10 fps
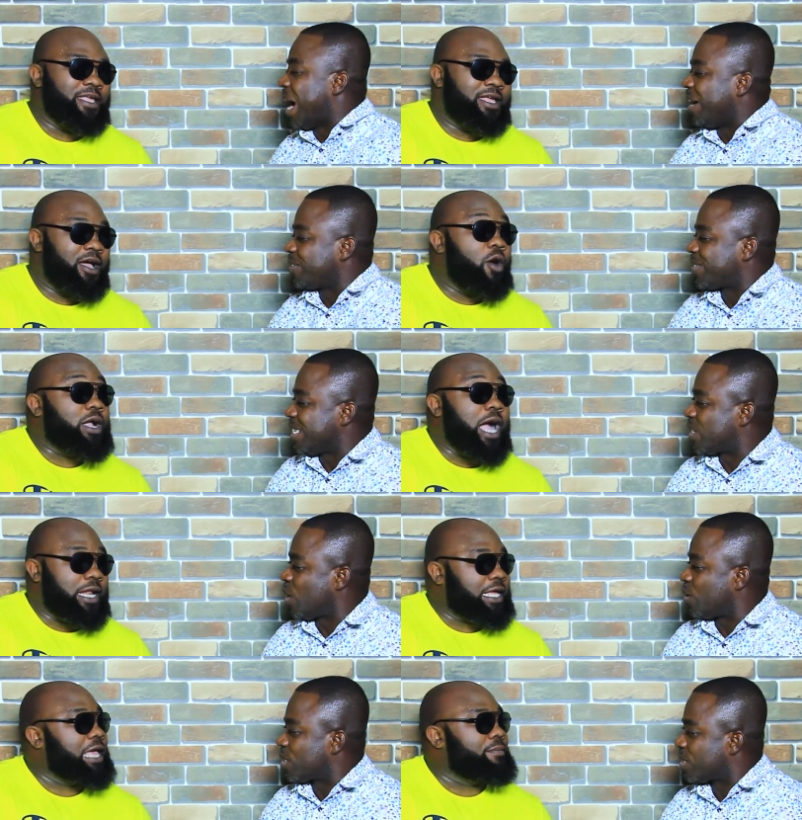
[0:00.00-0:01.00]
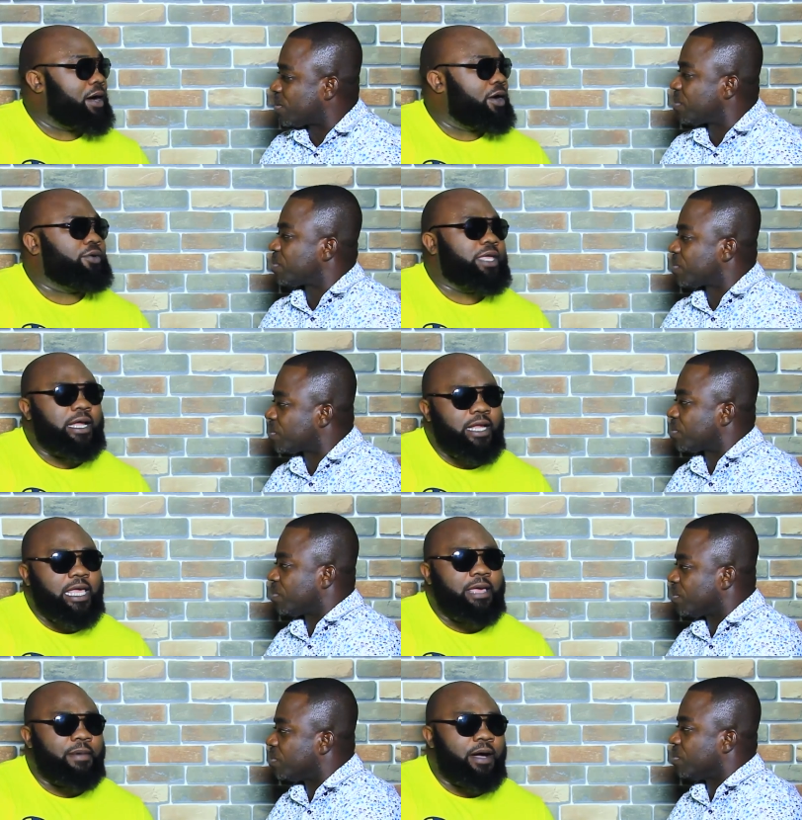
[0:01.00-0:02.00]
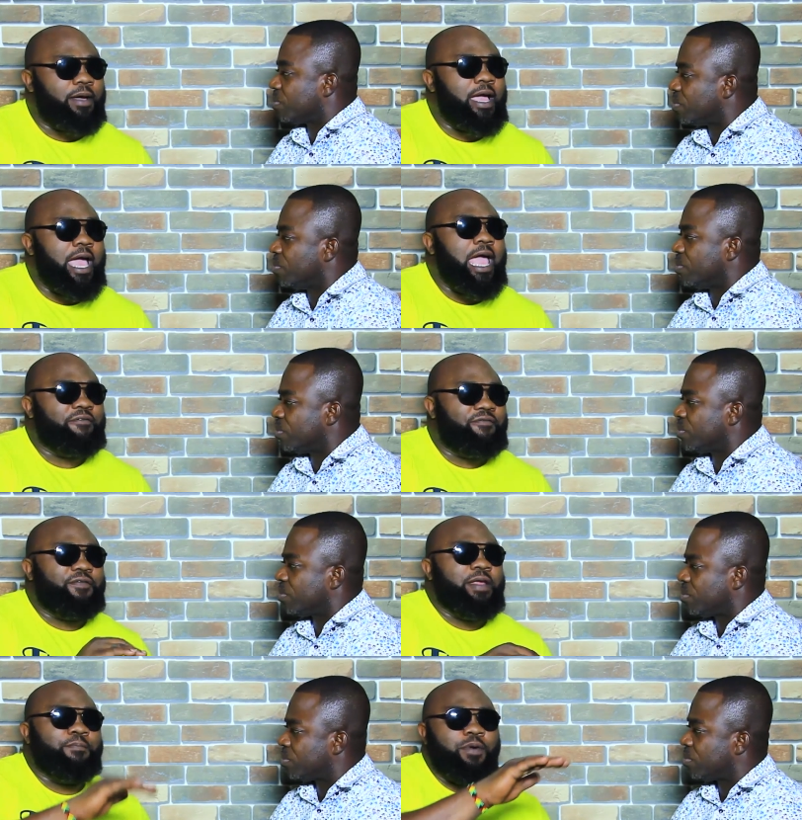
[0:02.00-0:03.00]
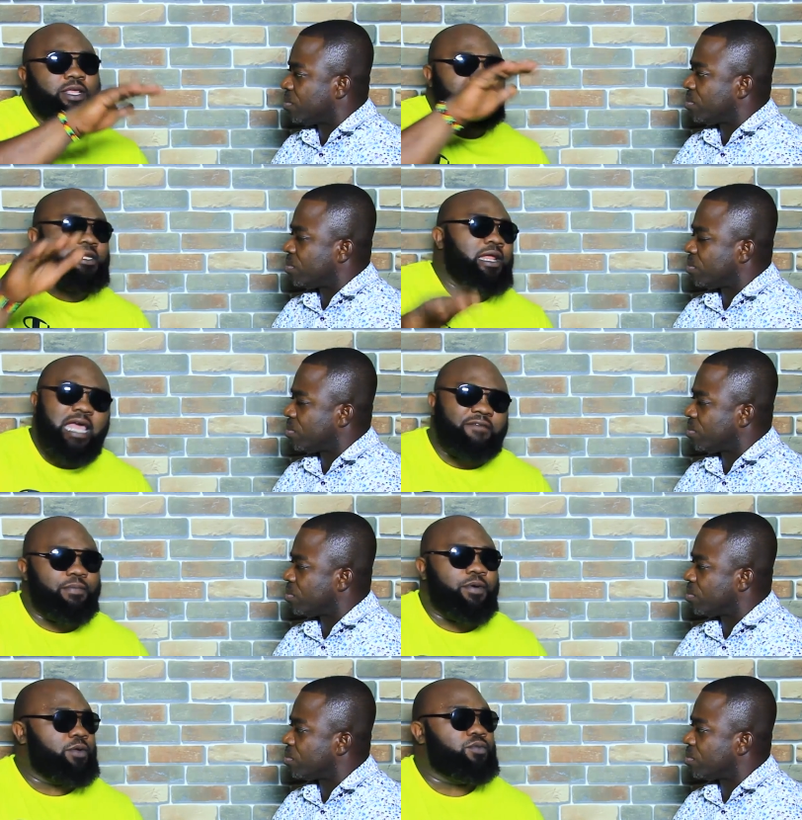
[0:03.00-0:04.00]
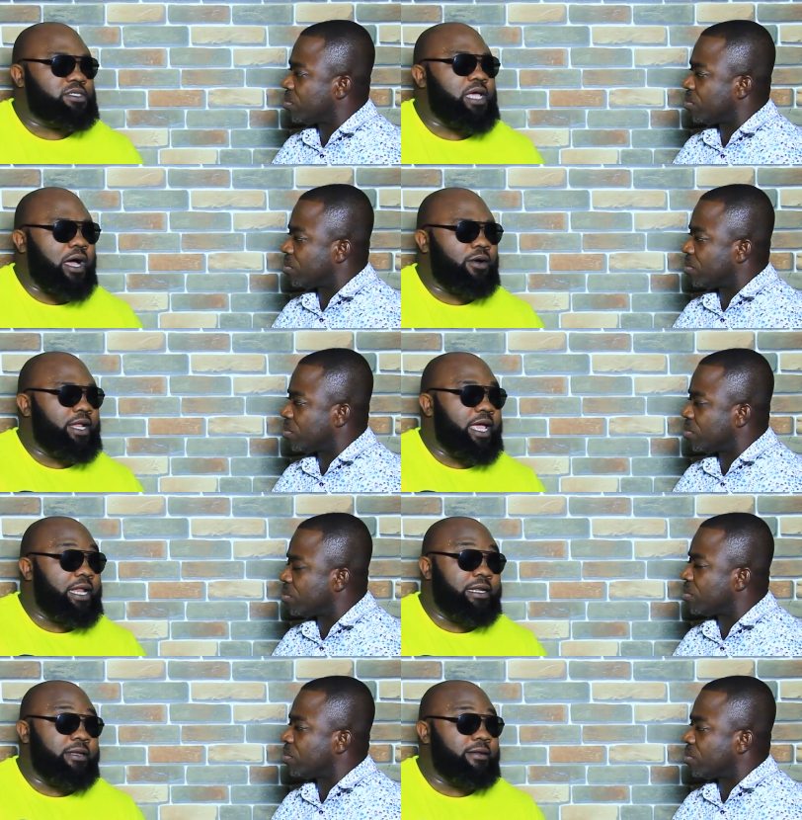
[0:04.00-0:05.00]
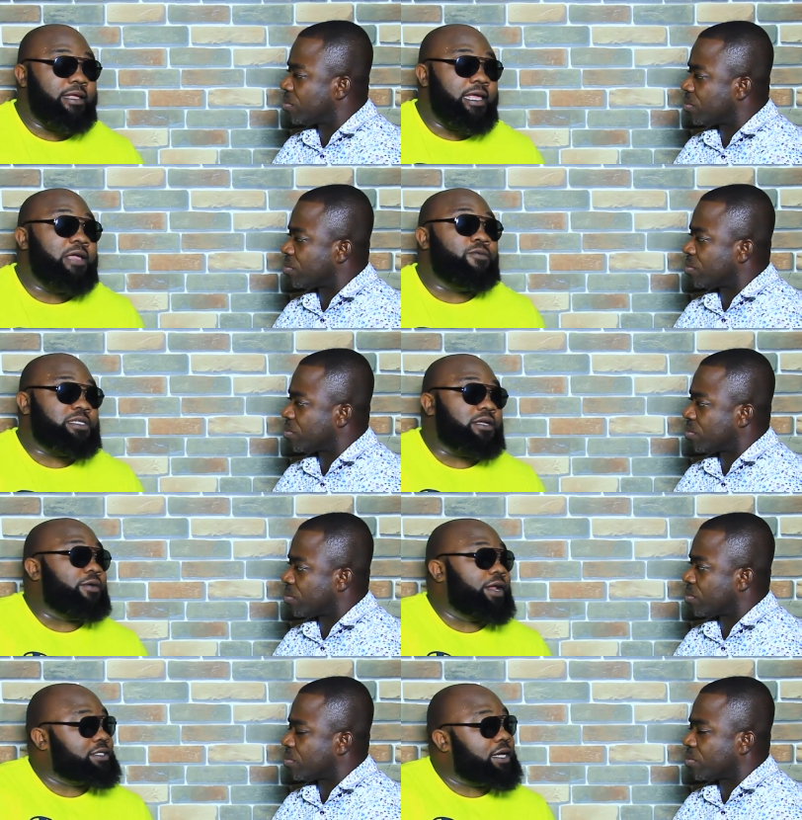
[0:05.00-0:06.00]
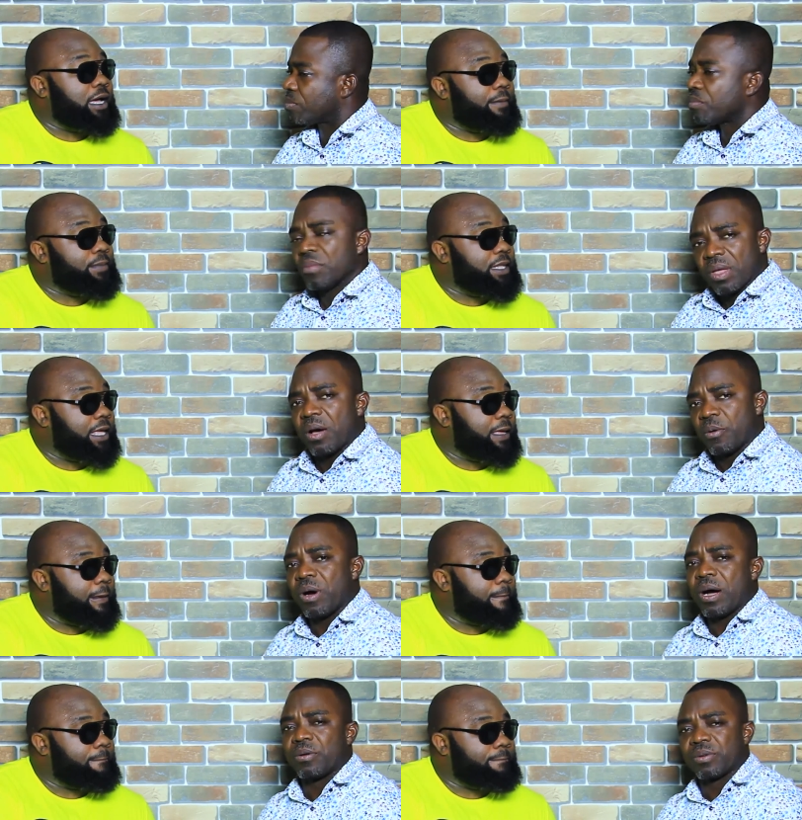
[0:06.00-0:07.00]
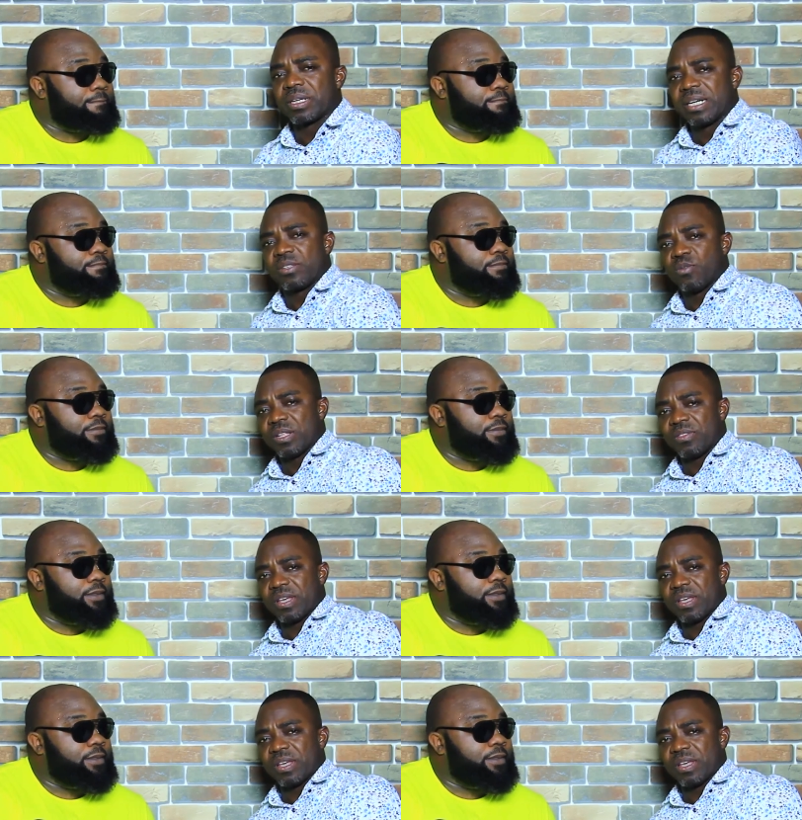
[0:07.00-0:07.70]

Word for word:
Speaker 1: out. Oh, Ghana came out. Oh, Ghana came out. Mm. Everybody's club. Everybody was out there, and it was a great time. Yeah. Wow, great one